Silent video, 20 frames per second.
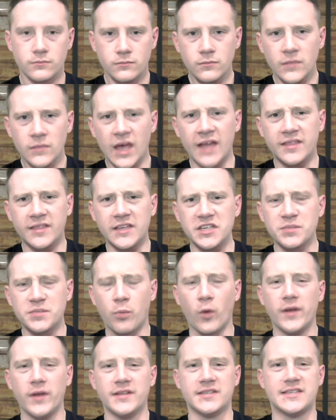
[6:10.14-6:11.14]
at this
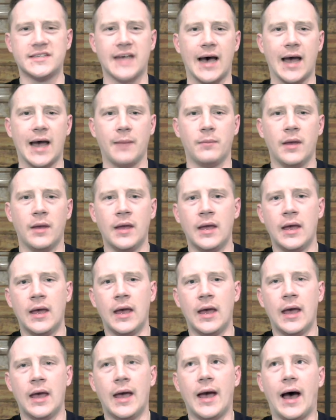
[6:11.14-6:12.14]
point in time,
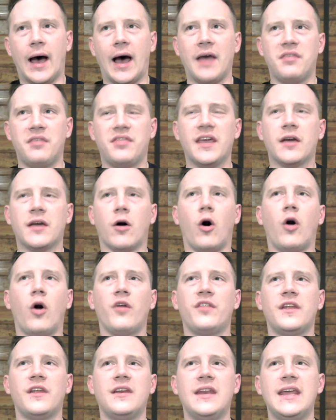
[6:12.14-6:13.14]
I think all
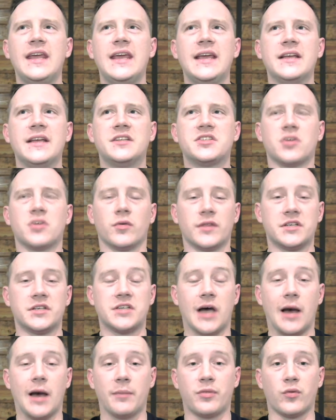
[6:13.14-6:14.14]
the needs, or the
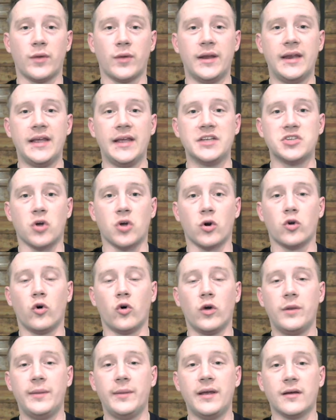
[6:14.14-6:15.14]
top three needs, are
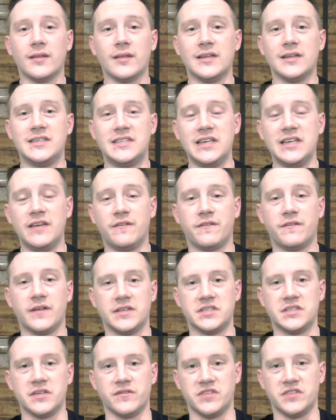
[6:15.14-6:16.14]
going to be on the
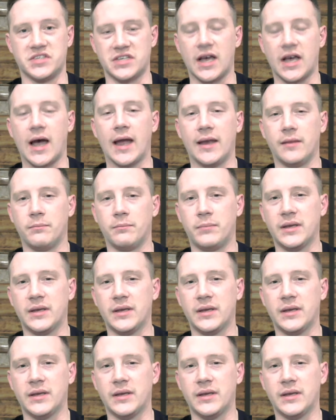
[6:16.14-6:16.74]
defensive side,